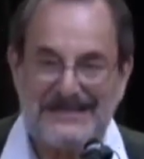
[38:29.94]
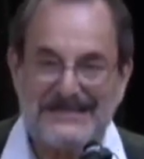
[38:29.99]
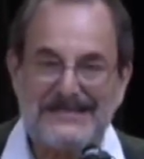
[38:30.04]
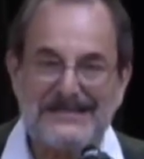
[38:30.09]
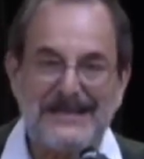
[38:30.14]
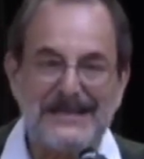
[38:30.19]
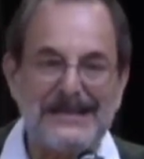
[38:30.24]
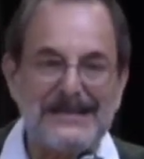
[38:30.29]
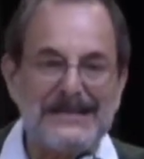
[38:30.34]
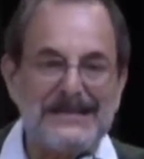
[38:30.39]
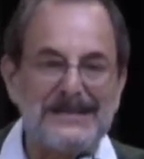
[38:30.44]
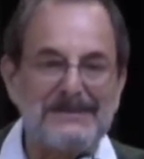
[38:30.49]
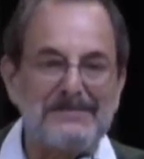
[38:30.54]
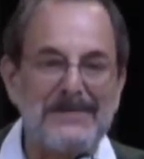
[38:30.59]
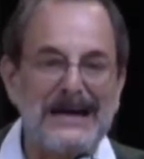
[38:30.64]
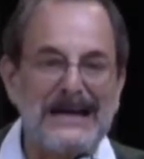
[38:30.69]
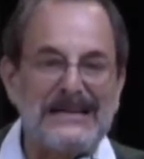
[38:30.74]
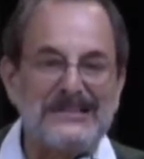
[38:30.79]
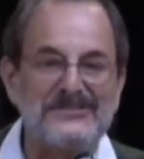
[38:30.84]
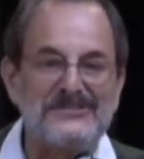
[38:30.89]
Study the
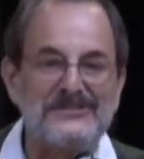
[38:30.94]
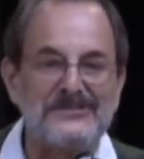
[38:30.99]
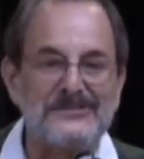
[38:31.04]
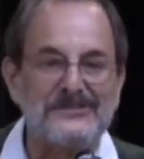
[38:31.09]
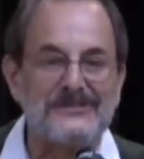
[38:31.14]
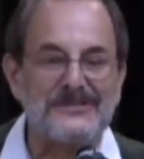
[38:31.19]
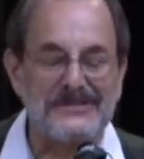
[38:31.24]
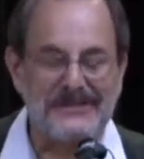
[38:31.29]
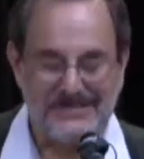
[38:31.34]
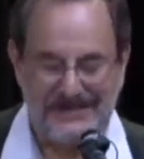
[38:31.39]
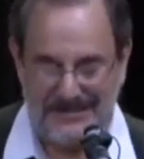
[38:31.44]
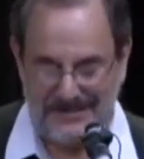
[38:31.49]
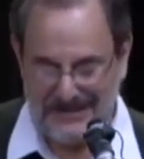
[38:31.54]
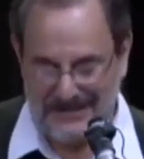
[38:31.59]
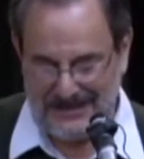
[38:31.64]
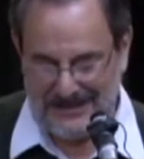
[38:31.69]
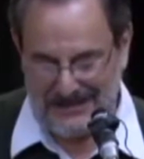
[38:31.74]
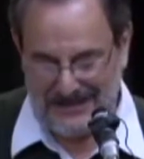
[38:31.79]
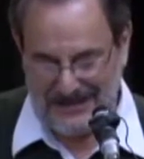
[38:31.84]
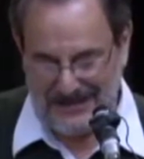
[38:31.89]
masters.
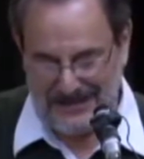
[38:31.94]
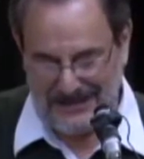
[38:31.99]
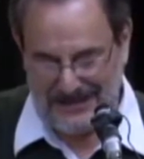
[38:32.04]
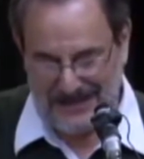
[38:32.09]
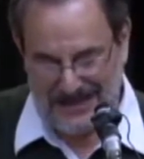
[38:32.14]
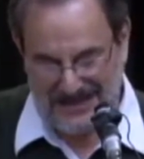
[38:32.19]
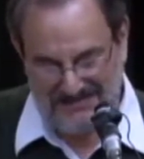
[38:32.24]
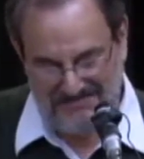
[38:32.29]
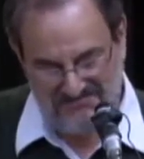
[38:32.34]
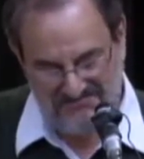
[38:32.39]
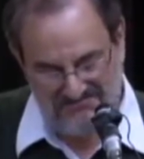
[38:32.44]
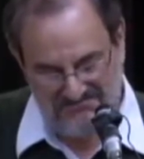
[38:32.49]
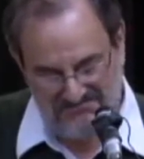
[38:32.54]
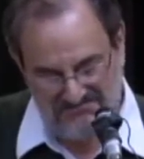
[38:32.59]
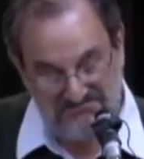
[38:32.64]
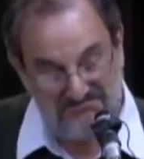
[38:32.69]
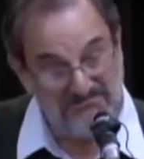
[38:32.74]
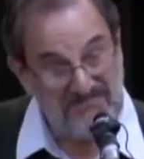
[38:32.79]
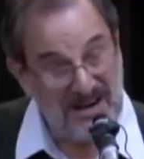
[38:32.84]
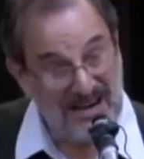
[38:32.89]
Like
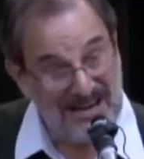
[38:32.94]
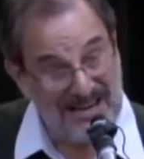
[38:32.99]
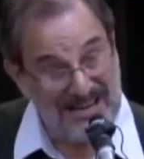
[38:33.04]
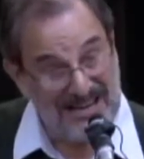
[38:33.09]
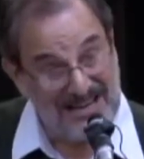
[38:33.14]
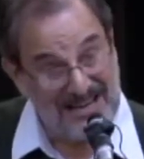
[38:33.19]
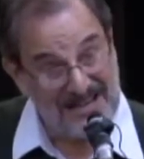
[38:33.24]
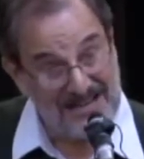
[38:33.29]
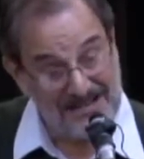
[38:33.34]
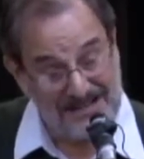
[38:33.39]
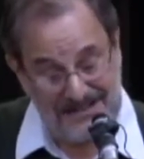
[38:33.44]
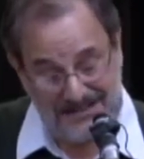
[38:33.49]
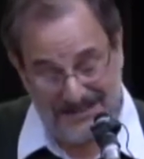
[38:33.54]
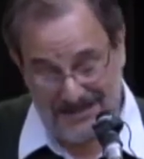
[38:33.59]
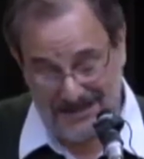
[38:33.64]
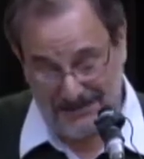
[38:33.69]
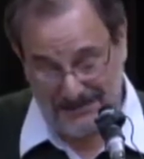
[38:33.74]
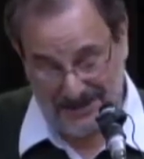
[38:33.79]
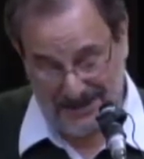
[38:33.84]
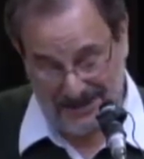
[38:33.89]
my Aunt
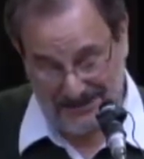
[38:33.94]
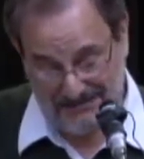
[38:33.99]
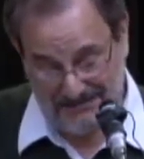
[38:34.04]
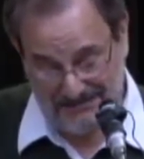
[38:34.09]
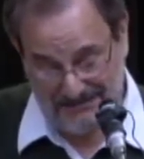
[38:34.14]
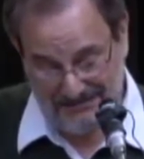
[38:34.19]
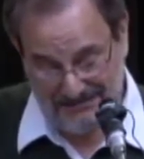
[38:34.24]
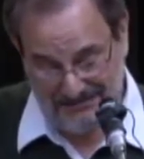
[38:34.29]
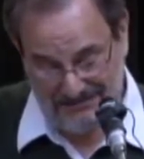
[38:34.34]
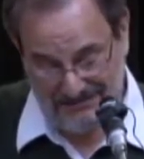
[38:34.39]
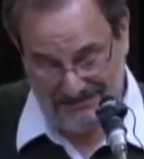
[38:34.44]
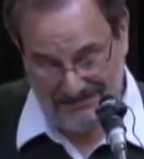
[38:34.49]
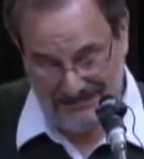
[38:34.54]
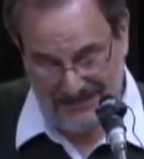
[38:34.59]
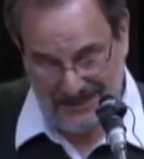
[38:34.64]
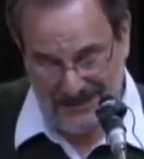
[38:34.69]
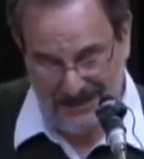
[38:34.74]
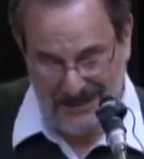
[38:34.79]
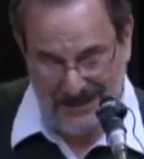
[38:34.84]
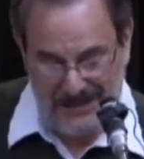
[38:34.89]
Timmy.
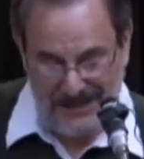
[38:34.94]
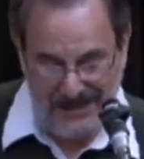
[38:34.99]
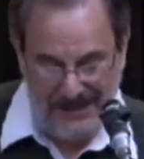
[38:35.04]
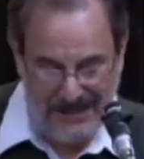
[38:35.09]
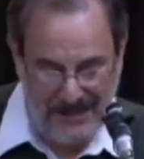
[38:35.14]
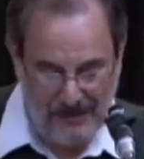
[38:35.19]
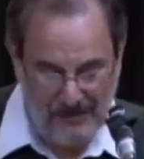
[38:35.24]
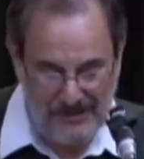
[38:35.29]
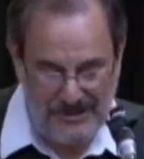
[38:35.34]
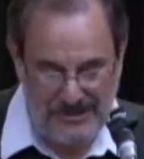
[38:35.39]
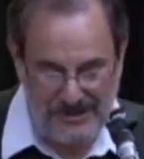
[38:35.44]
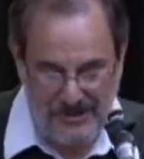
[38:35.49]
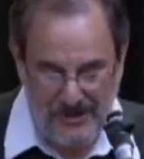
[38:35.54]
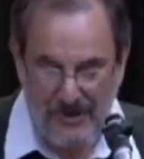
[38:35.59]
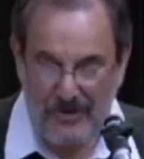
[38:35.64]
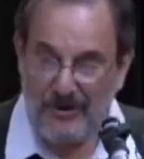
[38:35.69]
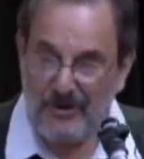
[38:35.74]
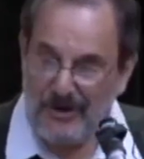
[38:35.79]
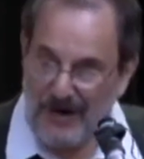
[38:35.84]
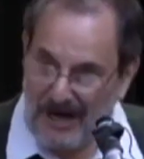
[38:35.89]
It was
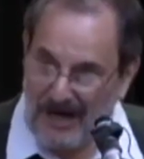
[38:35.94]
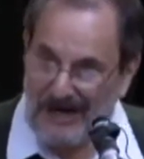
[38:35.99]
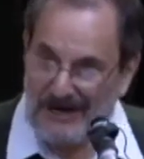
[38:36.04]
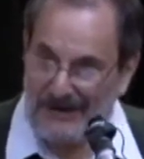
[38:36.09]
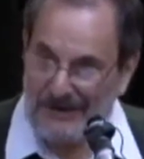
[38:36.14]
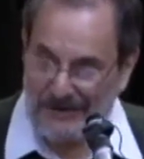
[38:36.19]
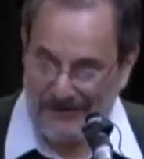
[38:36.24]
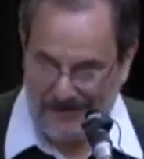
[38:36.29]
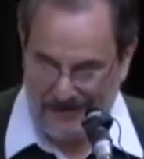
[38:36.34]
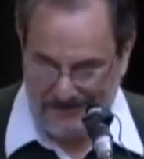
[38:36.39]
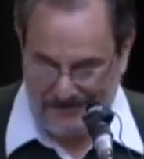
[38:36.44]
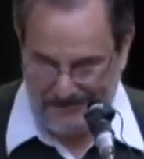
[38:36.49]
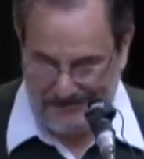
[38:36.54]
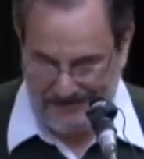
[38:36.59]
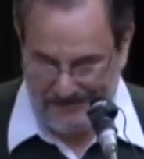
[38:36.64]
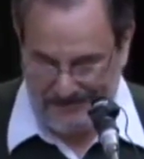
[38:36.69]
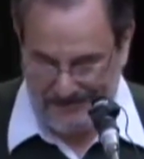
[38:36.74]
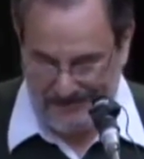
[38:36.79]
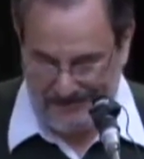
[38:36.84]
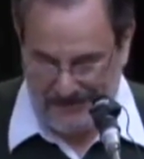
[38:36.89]
her iron
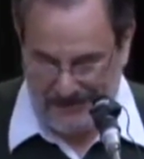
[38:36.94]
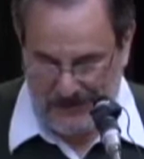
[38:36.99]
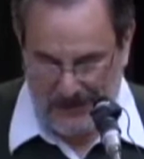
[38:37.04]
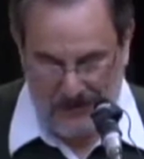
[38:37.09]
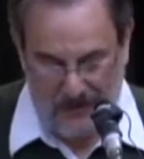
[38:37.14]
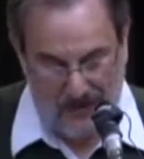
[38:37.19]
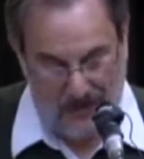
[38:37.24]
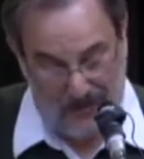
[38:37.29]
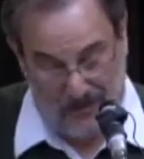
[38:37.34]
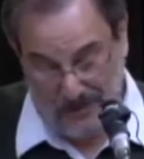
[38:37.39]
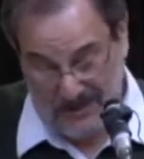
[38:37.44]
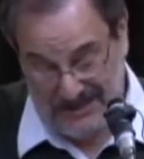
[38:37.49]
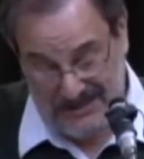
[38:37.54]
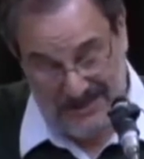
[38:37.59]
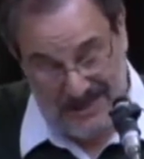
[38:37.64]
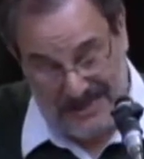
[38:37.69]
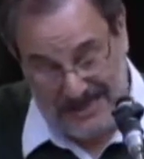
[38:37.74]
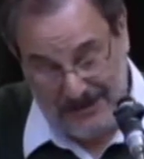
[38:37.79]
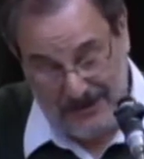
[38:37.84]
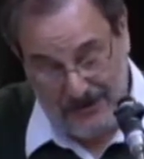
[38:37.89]
or
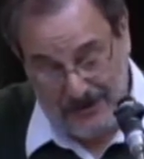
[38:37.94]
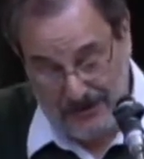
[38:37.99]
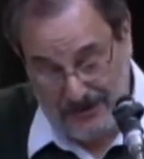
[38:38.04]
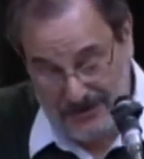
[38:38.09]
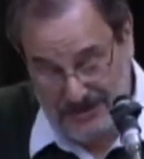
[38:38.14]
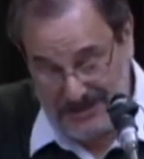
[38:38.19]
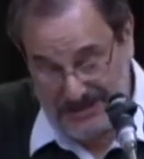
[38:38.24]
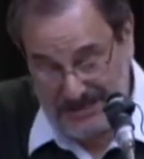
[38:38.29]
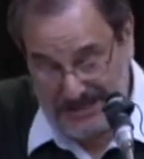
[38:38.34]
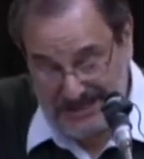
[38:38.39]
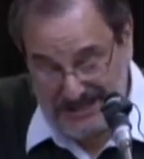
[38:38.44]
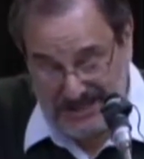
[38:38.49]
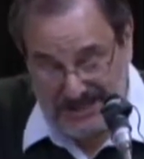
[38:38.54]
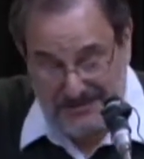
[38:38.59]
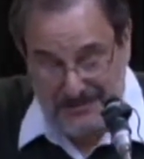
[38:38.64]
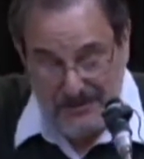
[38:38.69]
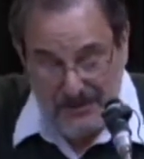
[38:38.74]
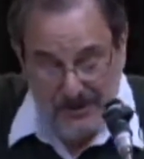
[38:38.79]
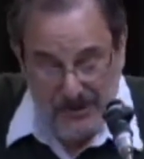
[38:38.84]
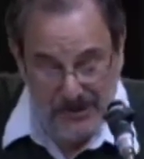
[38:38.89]
one like hers that
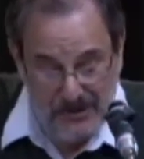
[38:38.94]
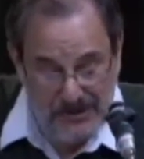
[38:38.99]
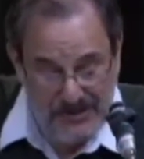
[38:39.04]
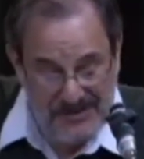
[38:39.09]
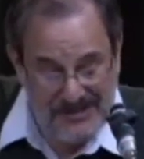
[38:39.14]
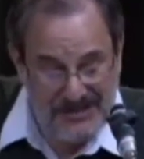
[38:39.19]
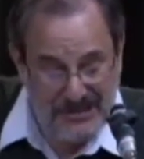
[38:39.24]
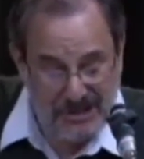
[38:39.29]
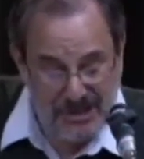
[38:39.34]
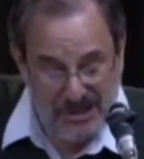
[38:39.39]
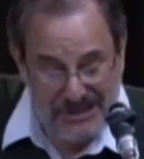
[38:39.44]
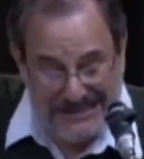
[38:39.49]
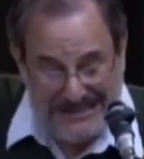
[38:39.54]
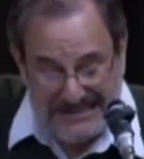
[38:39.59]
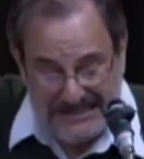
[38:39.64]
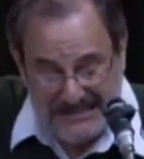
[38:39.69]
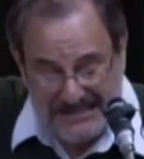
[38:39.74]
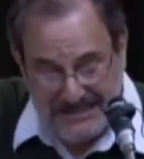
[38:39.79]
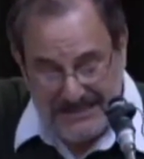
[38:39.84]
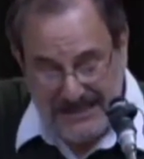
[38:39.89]
smoothed the
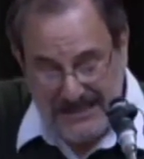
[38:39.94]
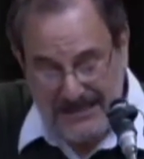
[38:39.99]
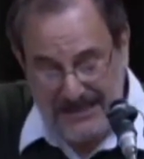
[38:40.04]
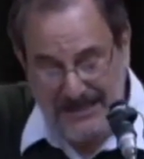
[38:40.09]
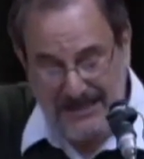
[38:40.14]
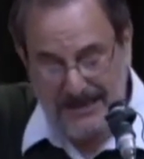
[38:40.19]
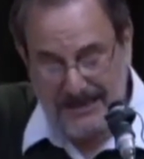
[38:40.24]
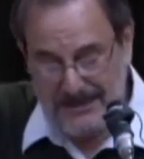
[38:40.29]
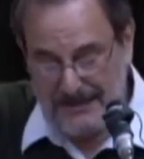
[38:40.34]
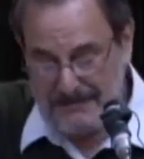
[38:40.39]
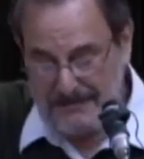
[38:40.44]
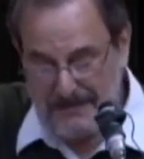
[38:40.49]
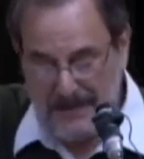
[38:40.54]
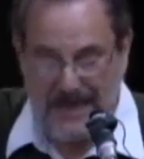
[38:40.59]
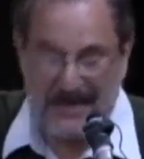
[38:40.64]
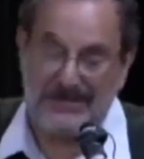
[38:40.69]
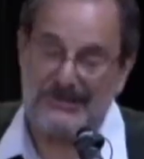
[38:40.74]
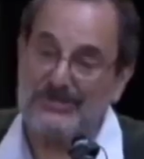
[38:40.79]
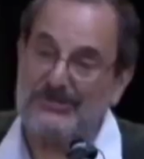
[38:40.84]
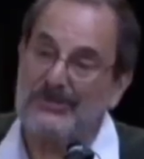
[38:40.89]
sheets the
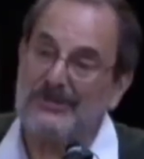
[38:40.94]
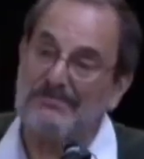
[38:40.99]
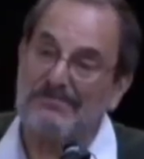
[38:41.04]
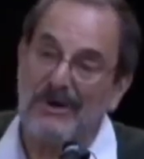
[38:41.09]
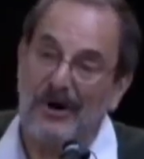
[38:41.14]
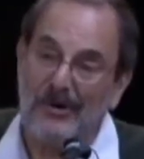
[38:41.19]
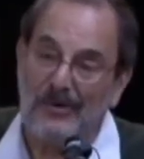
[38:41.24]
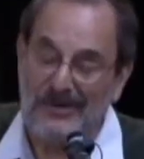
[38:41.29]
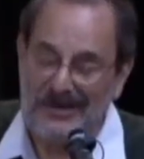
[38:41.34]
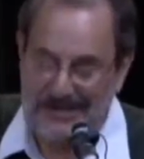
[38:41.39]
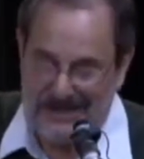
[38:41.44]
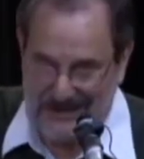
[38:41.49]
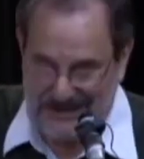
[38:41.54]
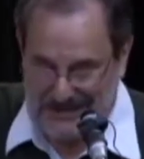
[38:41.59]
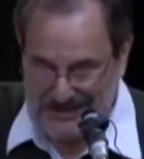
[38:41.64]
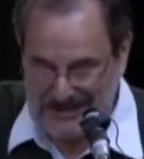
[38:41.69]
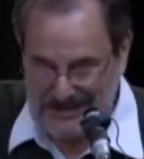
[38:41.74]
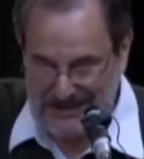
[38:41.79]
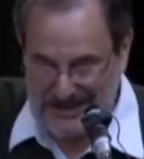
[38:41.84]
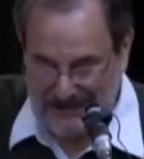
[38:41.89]
master poet
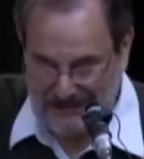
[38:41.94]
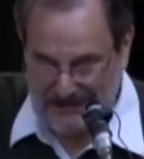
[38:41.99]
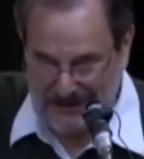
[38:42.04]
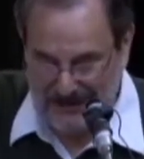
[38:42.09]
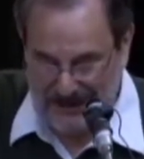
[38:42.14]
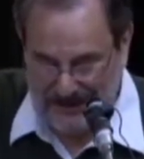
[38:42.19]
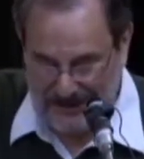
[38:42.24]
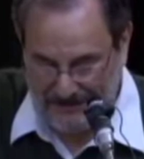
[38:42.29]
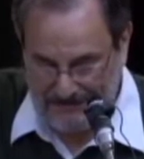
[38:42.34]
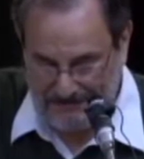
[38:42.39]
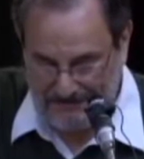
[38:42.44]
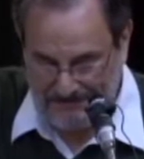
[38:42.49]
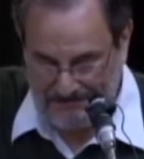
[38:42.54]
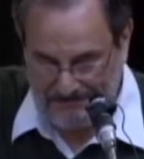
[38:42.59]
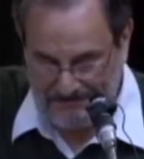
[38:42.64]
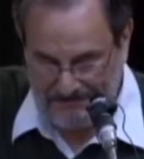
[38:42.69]
slept on.